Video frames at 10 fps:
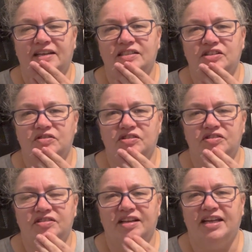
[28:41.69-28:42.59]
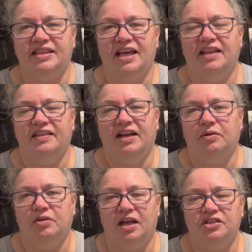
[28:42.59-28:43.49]
and so as soon as I get that, then I
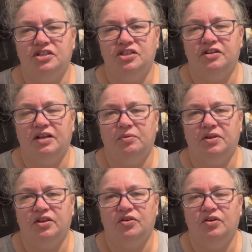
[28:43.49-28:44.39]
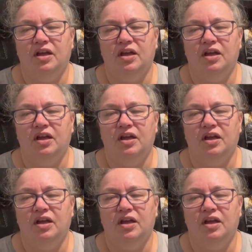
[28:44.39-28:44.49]
will actually share that with you.